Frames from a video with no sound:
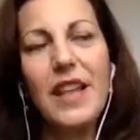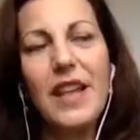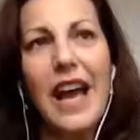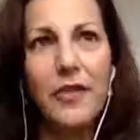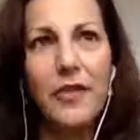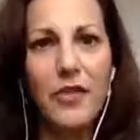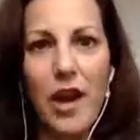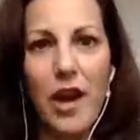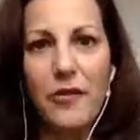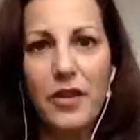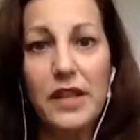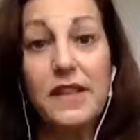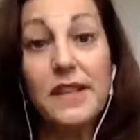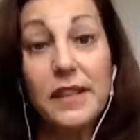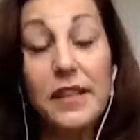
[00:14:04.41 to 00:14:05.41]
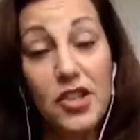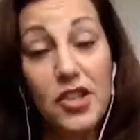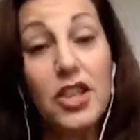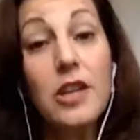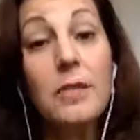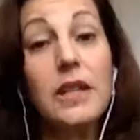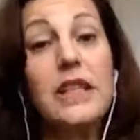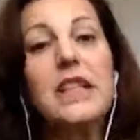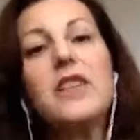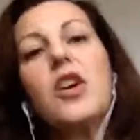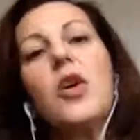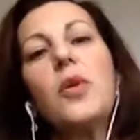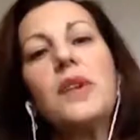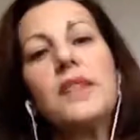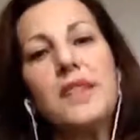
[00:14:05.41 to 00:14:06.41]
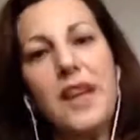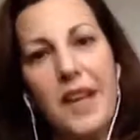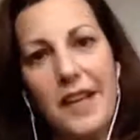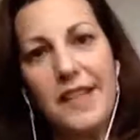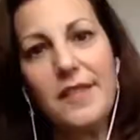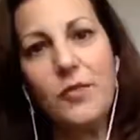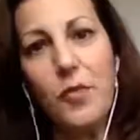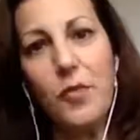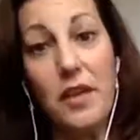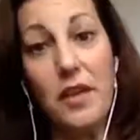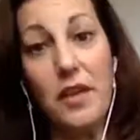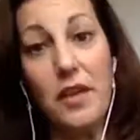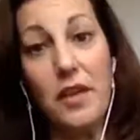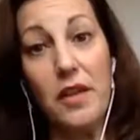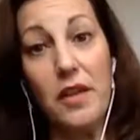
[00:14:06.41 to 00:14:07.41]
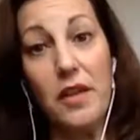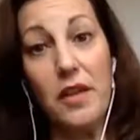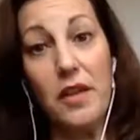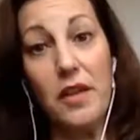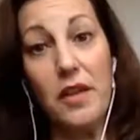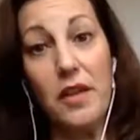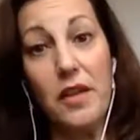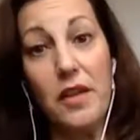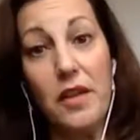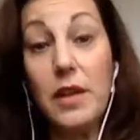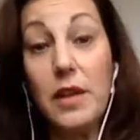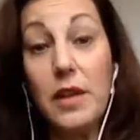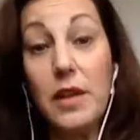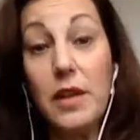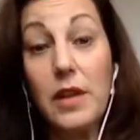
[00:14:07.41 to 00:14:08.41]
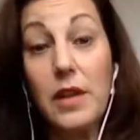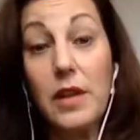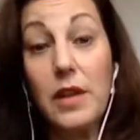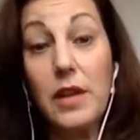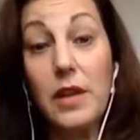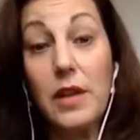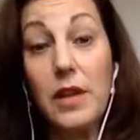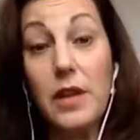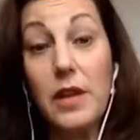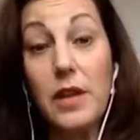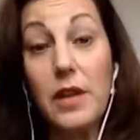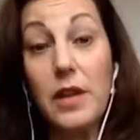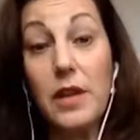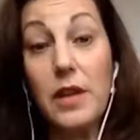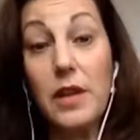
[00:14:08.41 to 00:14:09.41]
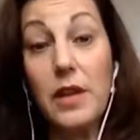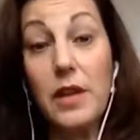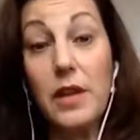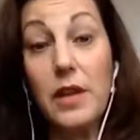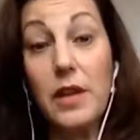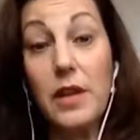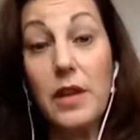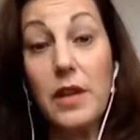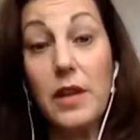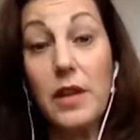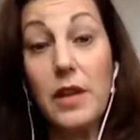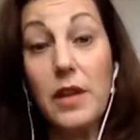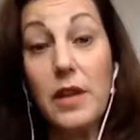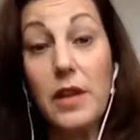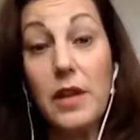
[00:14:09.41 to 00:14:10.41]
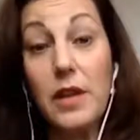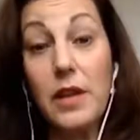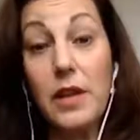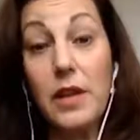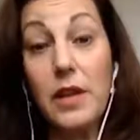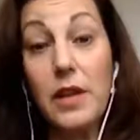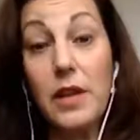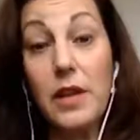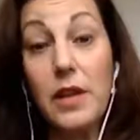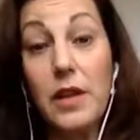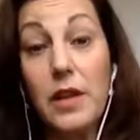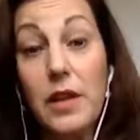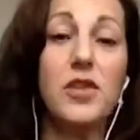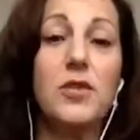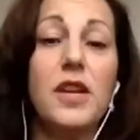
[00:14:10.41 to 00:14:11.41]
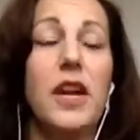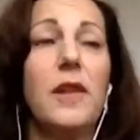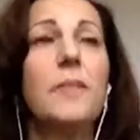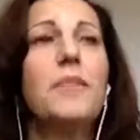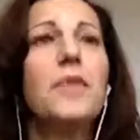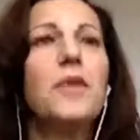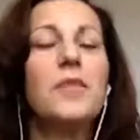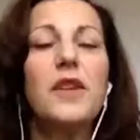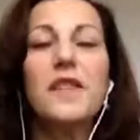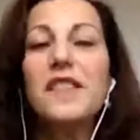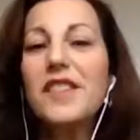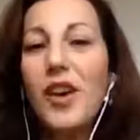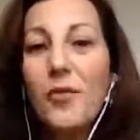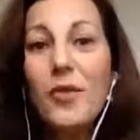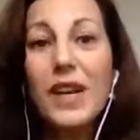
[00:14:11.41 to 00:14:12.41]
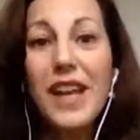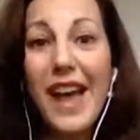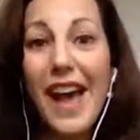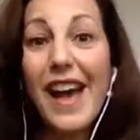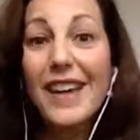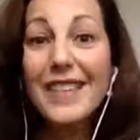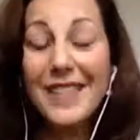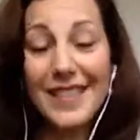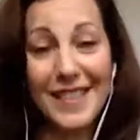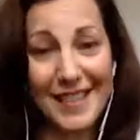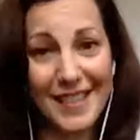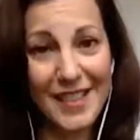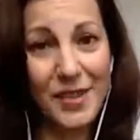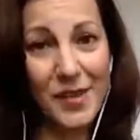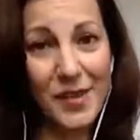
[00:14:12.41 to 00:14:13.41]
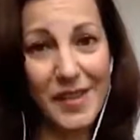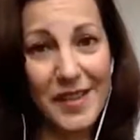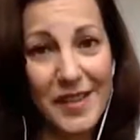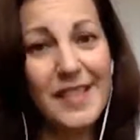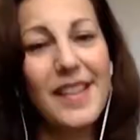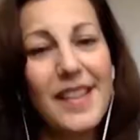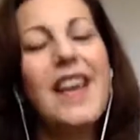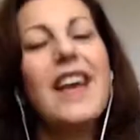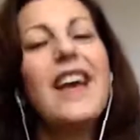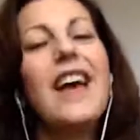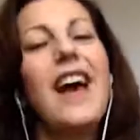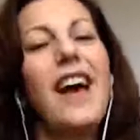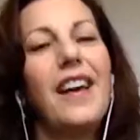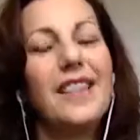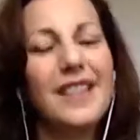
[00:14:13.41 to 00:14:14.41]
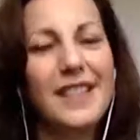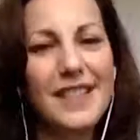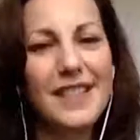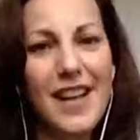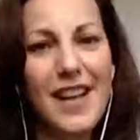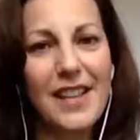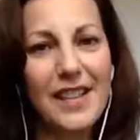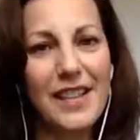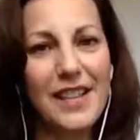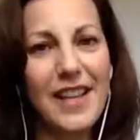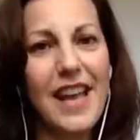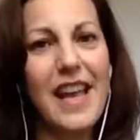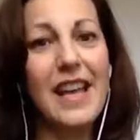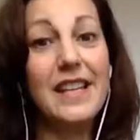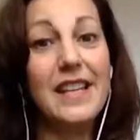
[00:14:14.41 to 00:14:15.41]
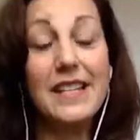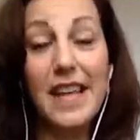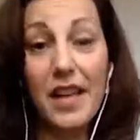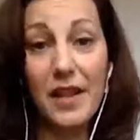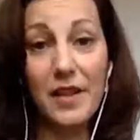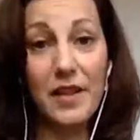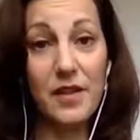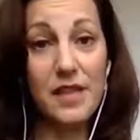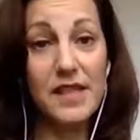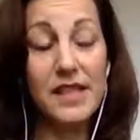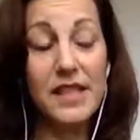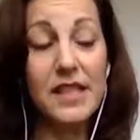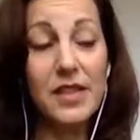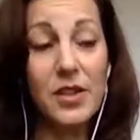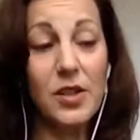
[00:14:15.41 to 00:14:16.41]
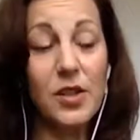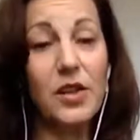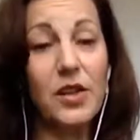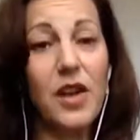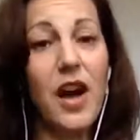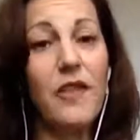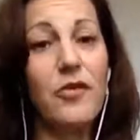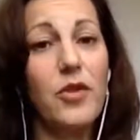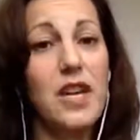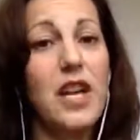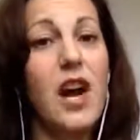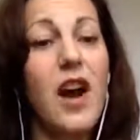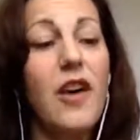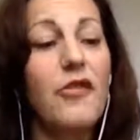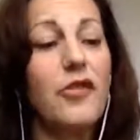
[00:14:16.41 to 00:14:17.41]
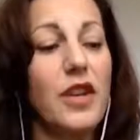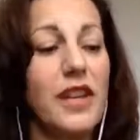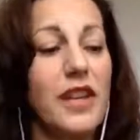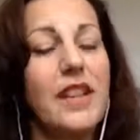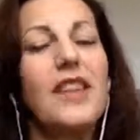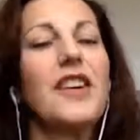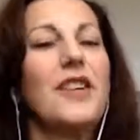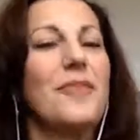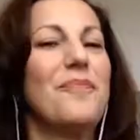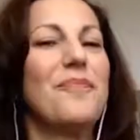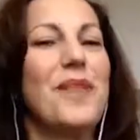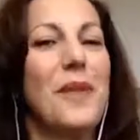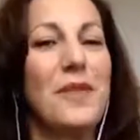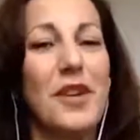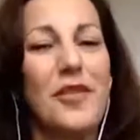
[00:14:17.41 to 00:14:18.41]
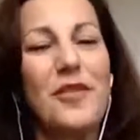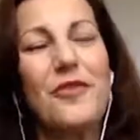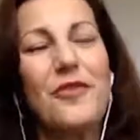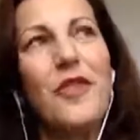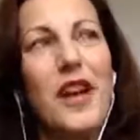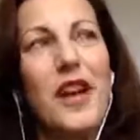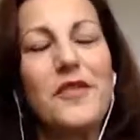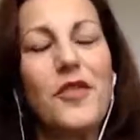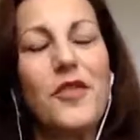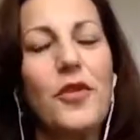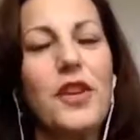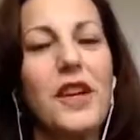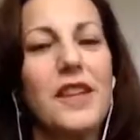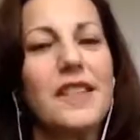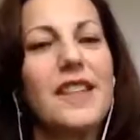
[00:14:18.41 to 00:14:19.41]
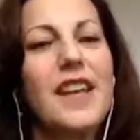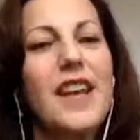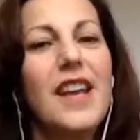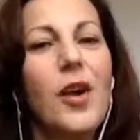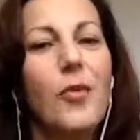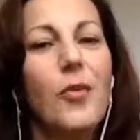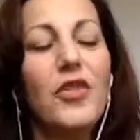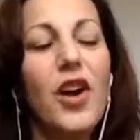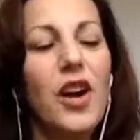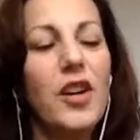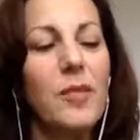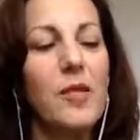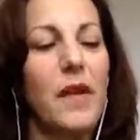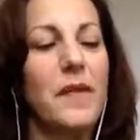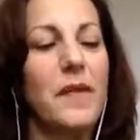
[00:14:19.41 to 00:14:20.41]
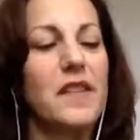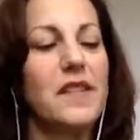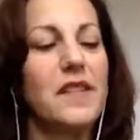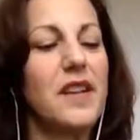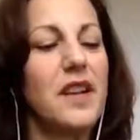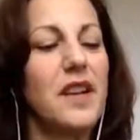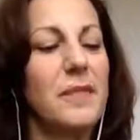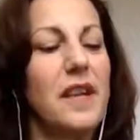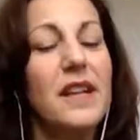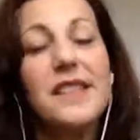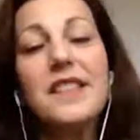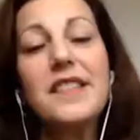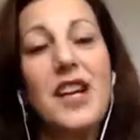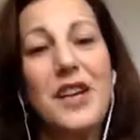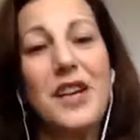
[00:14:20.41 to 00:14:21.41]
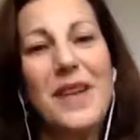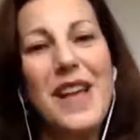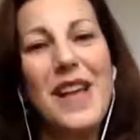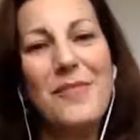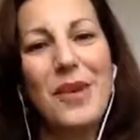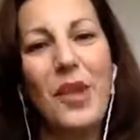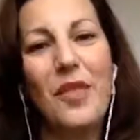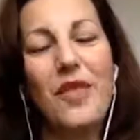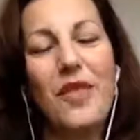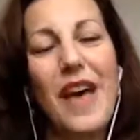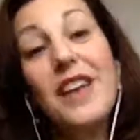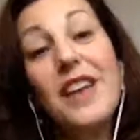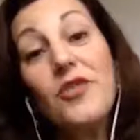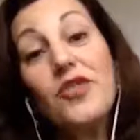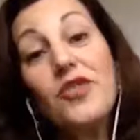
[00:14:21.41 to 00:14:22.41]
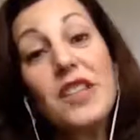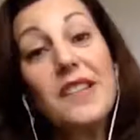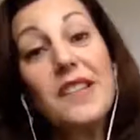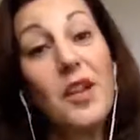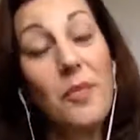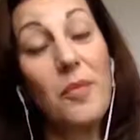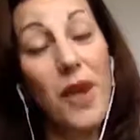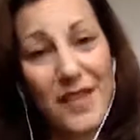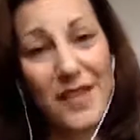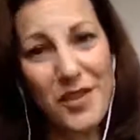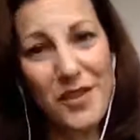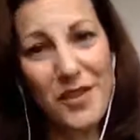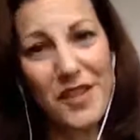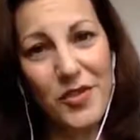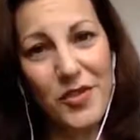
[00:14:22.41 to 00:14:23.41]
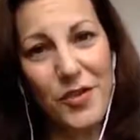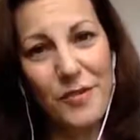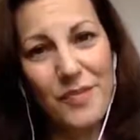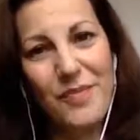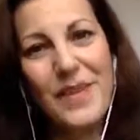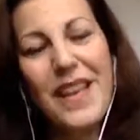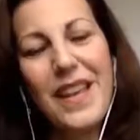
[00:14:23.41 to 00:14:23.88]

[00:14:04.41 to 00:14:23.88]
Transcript: lack of confidence legitimately coincides with lack of competency. And the more you build your skills, the more confident you get. Right. But if someone has the skills, has the talent, and yet they're still not very confident. I'm going to fast forward us. We'll talk about this next time, but that usually is the imposter syndrome.